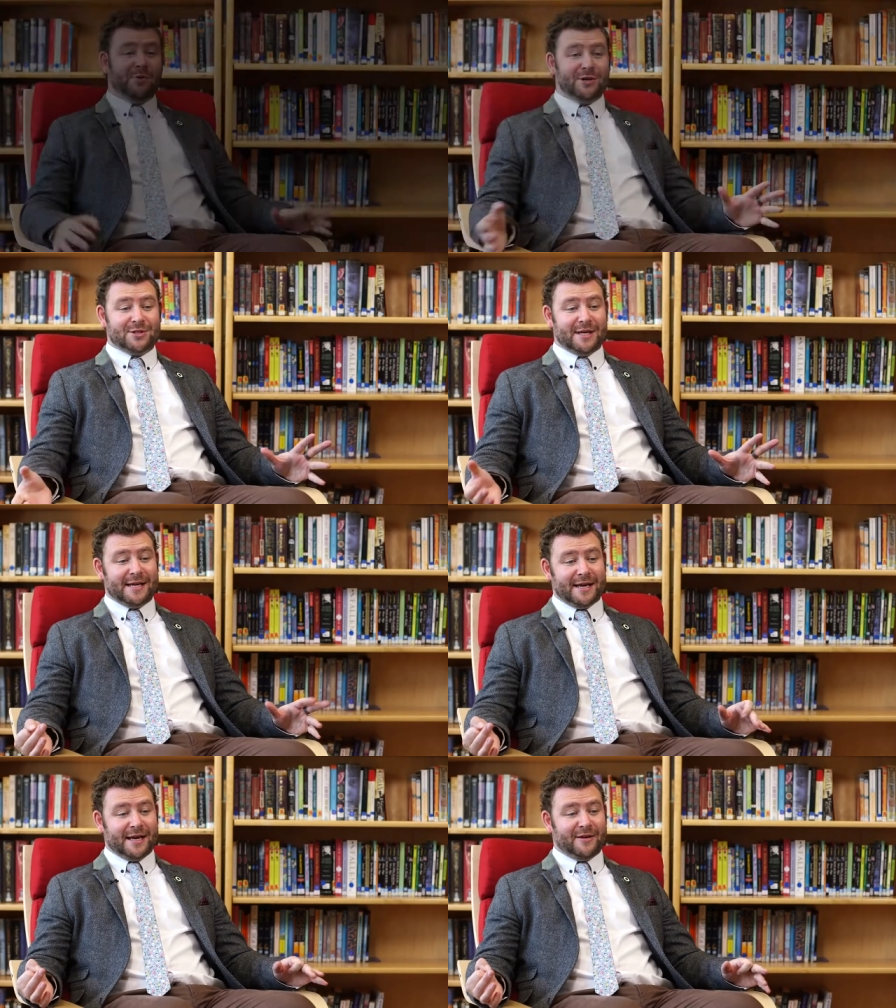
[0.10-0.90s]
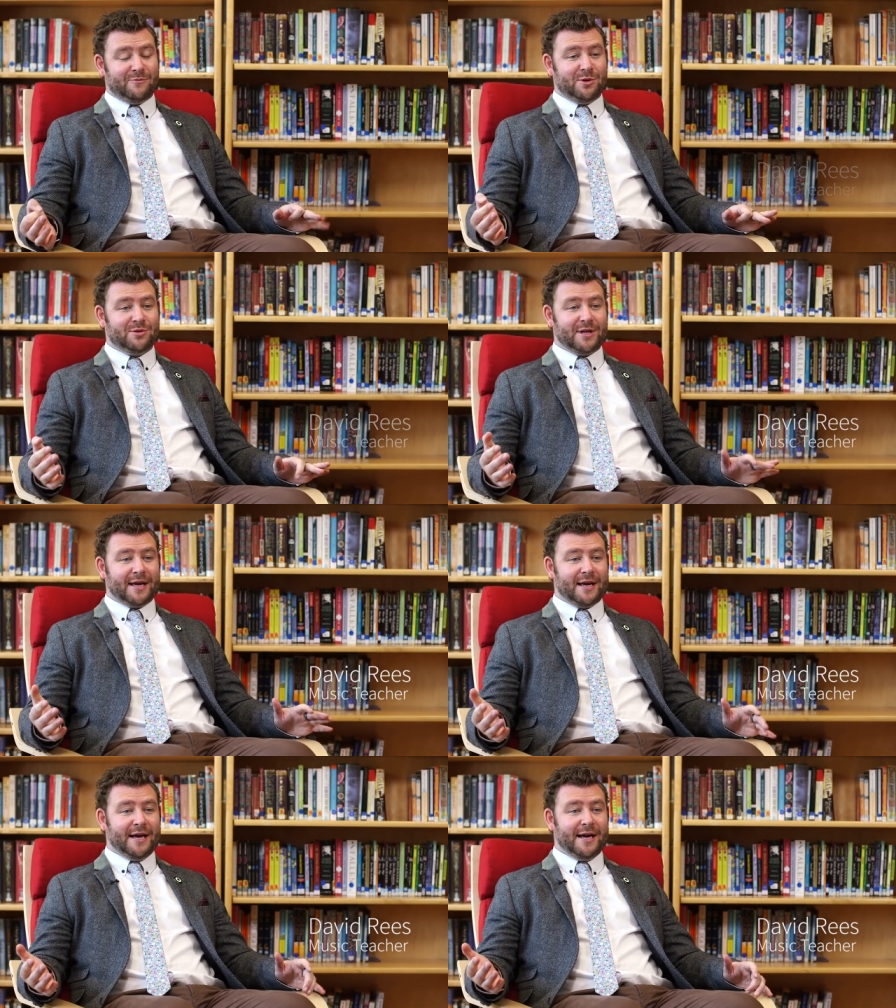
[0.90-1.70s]
Personally, I love
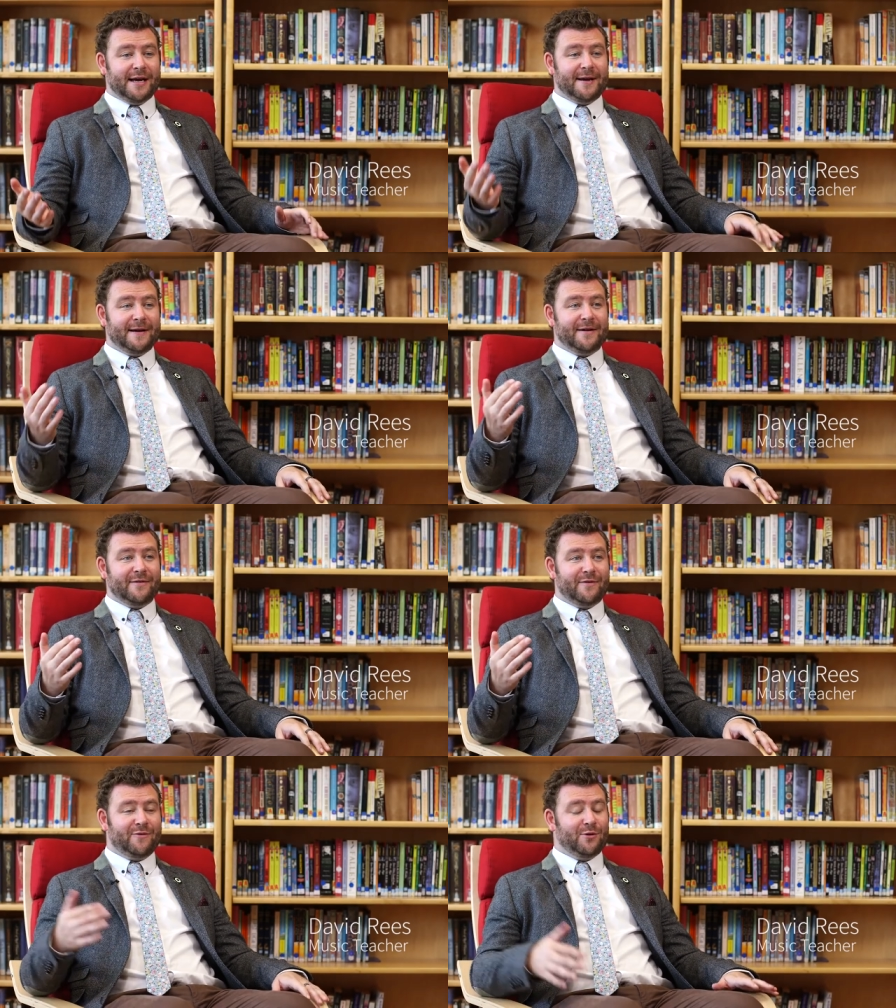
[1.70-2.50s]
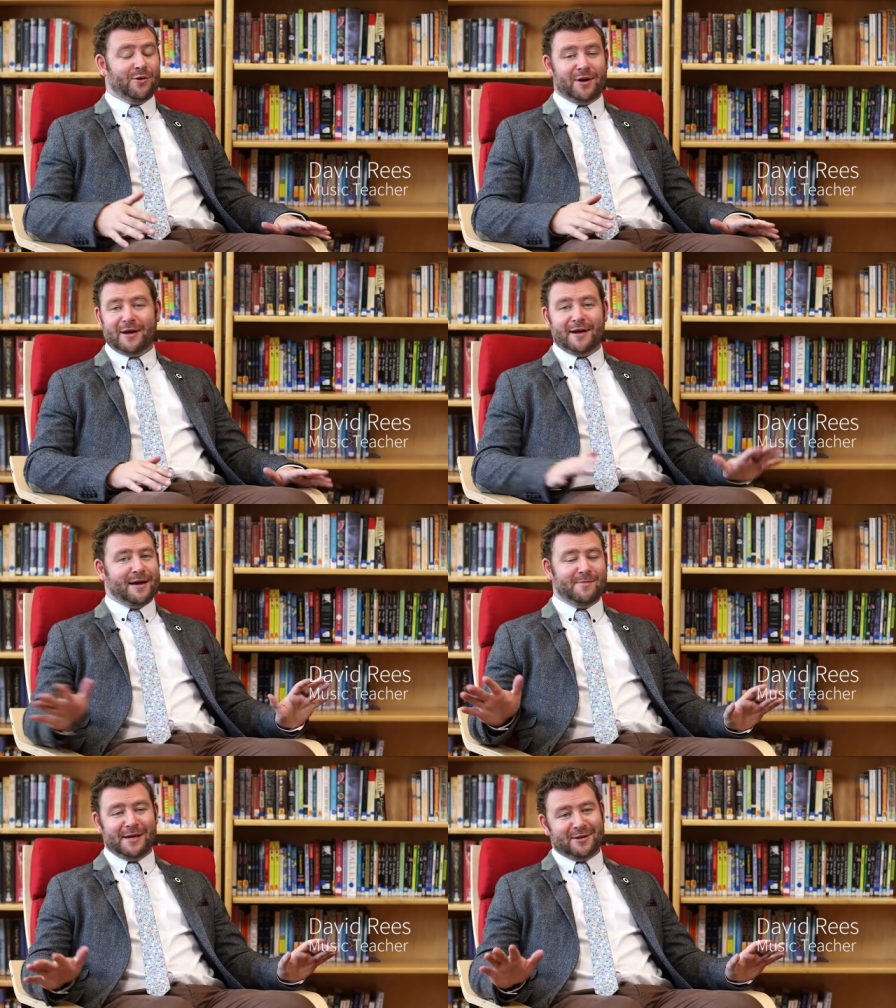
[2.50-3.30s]
music uh, for
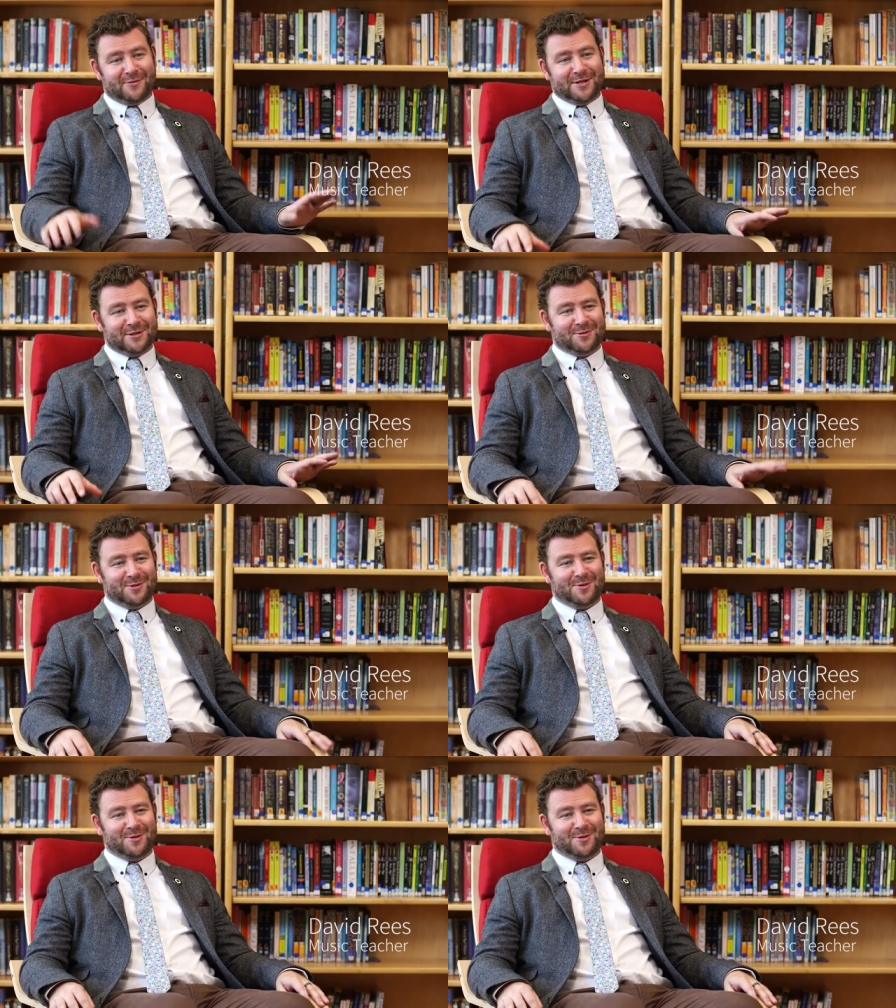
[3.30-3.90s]
a million reasons,